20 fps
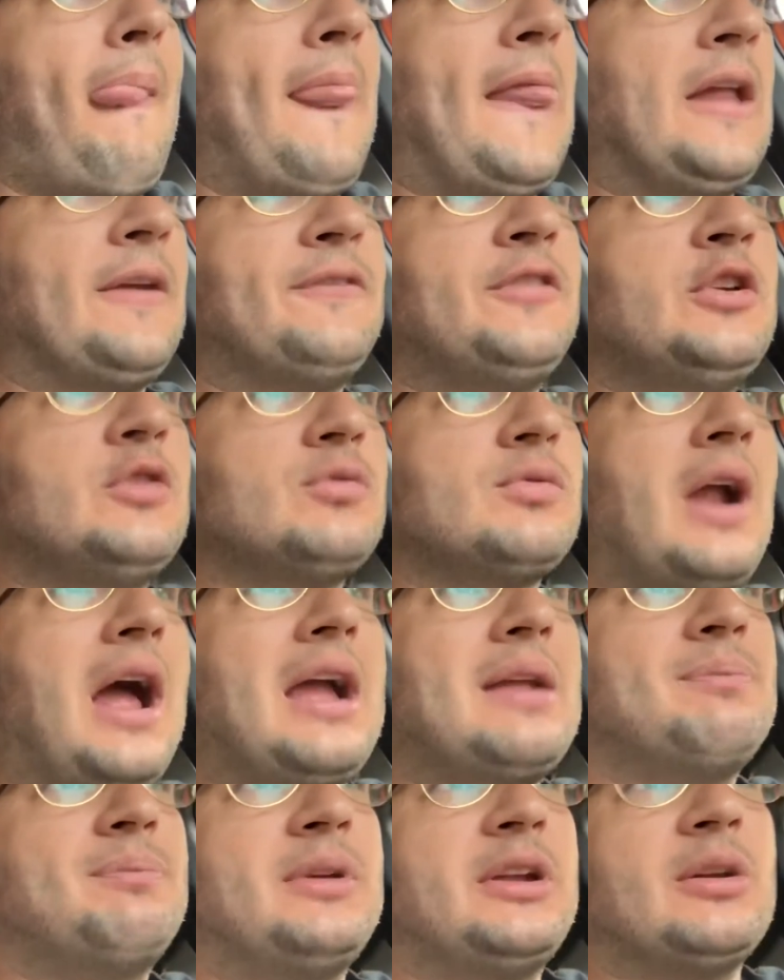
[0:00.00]
If you
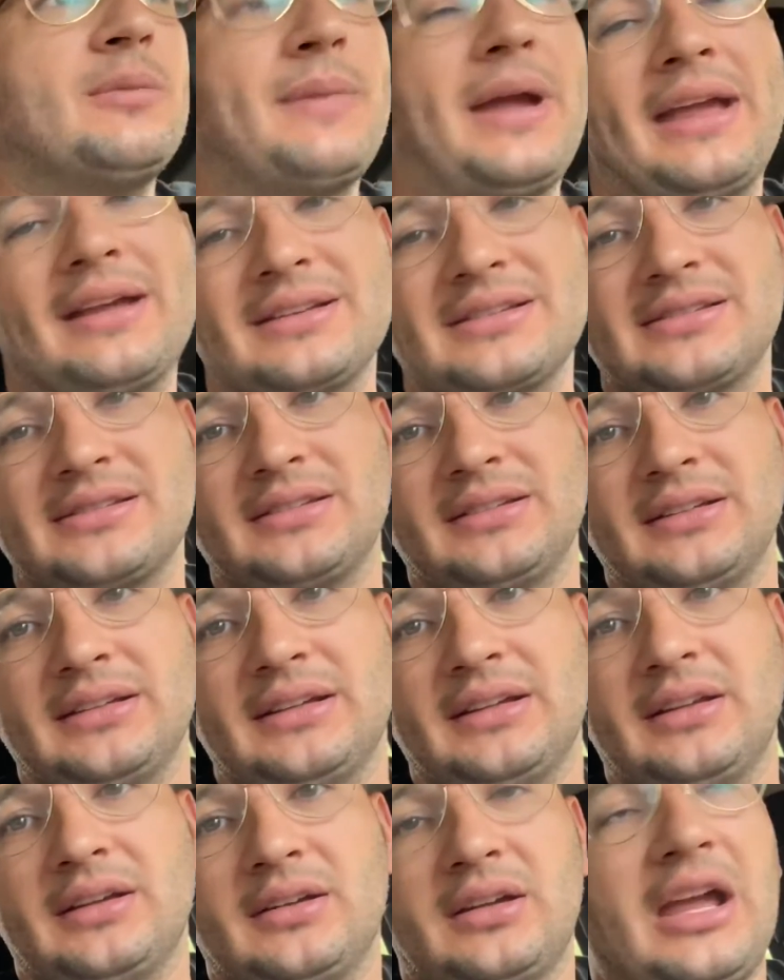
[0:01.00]
ride BMX
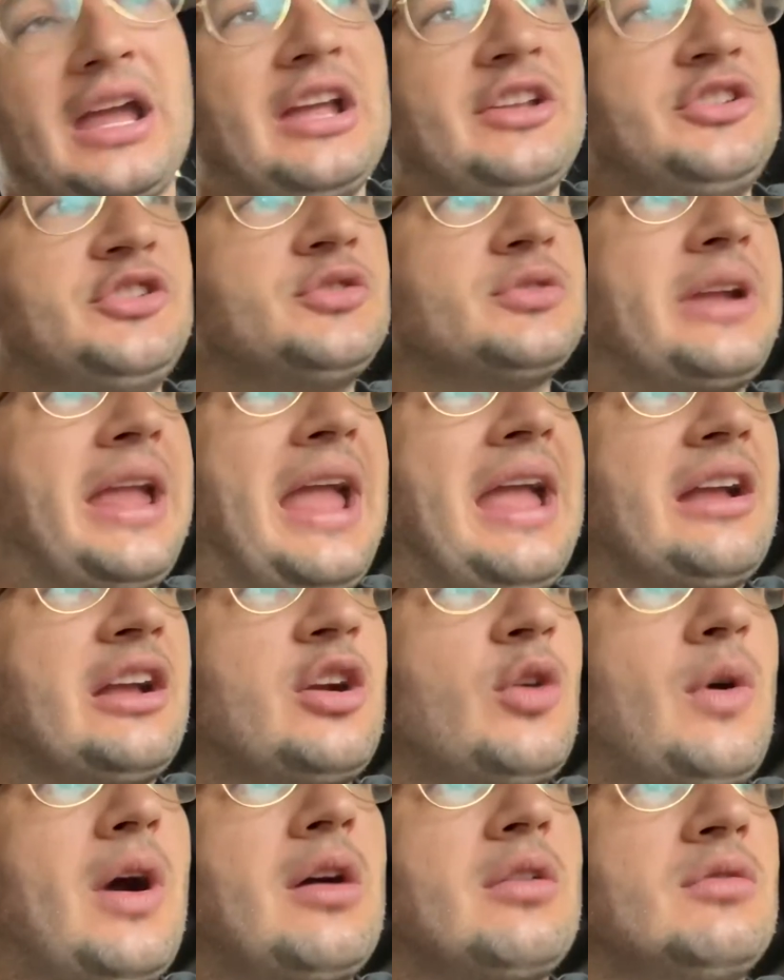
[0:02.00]
and you can't
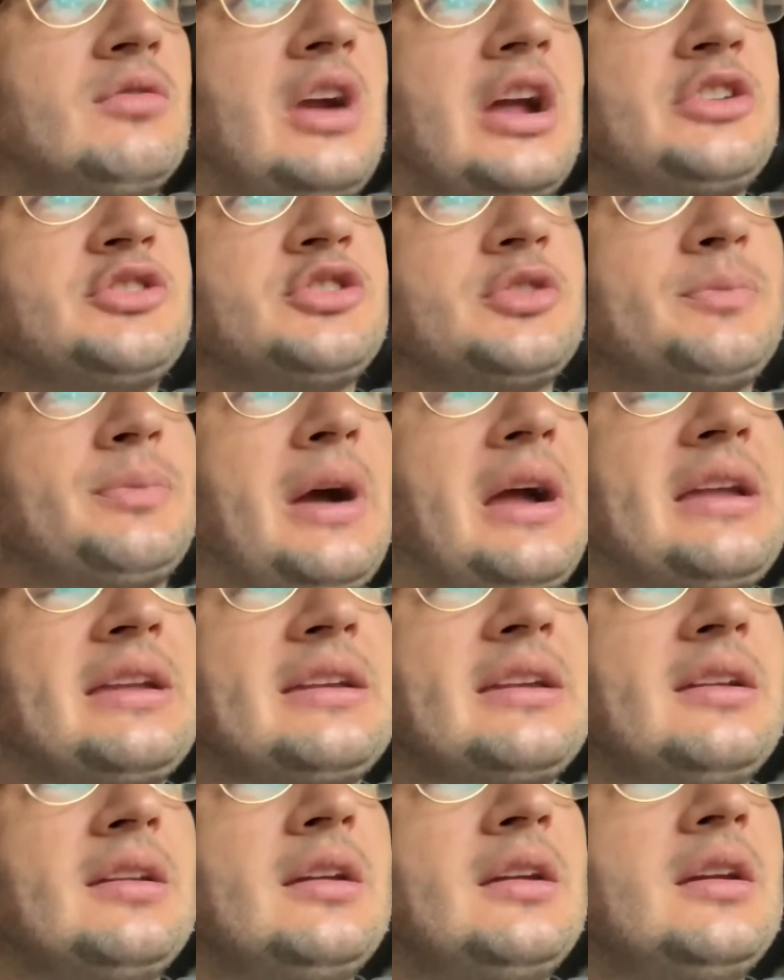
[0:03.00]
go out and ride your bike,